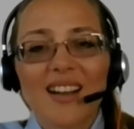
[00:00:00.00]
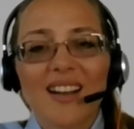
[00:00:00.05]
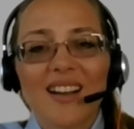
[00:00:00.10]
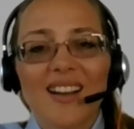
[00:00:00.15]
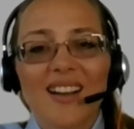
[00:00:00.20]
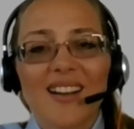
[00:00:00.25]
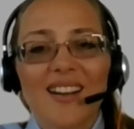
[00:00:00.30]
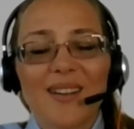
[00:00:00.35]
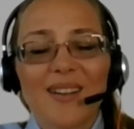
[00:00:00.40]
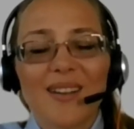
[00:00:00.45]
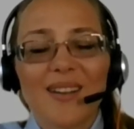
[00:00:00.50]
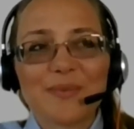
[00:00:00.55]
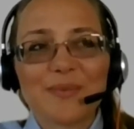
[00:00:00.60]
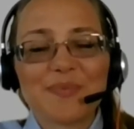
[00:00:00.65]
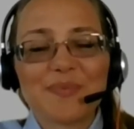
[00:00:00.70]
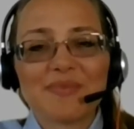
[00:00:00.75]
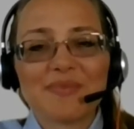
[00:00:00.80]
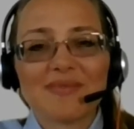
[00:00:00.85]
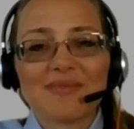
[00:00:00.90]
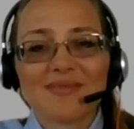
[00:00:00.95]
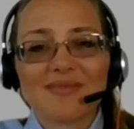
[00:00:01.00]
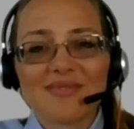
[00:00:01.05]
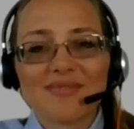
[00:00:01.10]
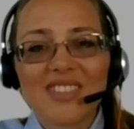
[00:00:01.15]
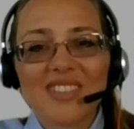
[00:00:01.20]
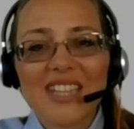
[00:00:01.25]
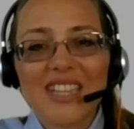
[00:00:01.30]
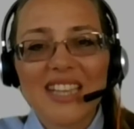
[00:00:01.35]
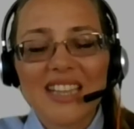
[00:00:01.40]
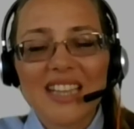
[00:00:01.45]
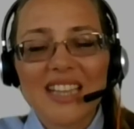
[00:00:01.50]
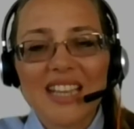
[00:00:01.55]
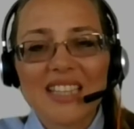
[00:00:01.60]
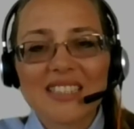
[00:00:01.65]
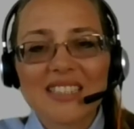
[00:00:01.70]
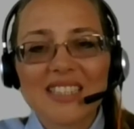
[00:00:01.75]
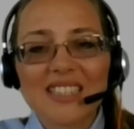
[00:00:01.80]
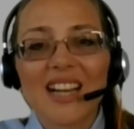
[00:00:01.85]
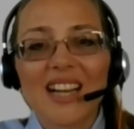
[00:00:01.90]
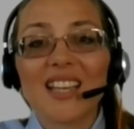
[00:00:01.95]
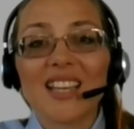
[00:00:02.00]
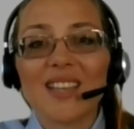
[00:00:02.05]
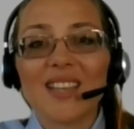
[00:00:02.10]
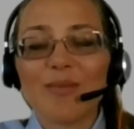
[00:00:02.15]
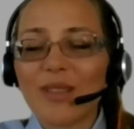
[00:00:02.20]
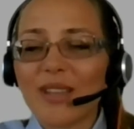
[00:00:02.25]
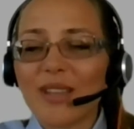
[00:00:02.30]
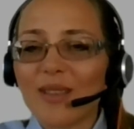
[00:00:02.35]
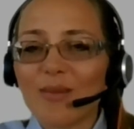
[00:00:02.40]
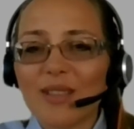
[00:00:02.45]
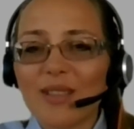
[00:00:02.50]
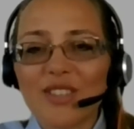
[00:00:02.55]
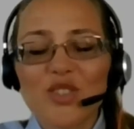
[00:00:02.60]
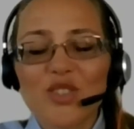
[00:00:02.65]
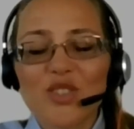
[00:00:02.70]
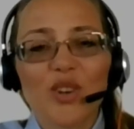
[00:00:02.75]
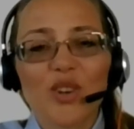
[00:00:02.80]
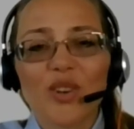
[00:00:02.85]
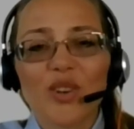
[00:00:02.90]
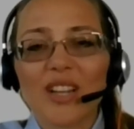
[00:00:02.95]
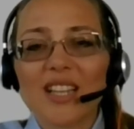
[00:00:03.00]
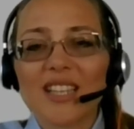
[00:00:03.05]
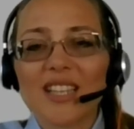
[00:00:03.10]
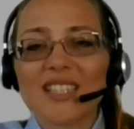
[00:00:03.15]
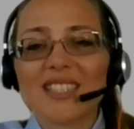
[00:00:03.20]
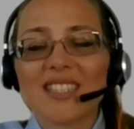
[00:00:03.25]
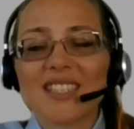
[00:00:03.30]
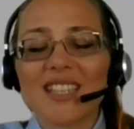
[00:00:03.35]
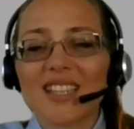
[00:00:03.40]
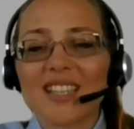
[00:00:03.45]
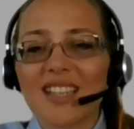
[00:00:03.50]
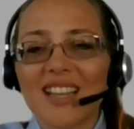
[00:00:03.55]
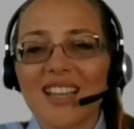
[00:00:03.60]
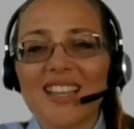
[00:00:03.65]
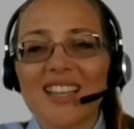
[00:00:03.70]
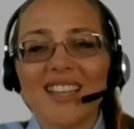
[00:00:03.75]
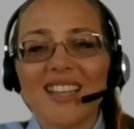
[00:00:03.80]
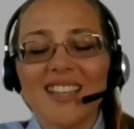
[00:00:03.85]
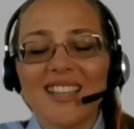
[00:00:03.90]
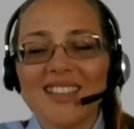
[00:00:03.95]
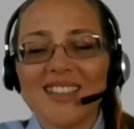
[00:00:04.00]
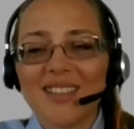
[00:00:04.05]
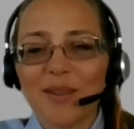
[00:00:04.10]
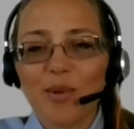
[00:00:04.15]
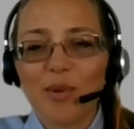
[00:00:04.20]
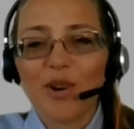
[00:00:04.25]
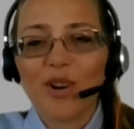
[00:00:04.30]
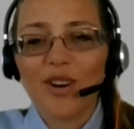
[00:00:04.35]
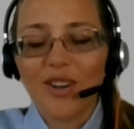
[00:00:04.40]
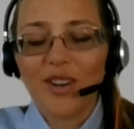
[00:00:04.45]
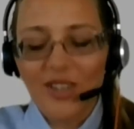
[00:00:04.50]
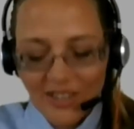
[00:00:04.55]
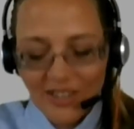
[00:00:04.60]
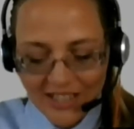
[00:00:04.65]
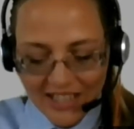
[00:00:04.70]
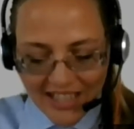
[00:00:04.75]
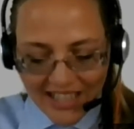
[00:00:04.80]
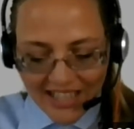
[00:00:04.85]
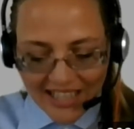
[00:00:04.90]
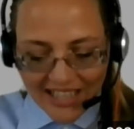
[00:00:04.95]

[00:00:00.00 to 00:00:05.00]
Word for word: Um, very nice guy. He bring me chocolates and I eat them all.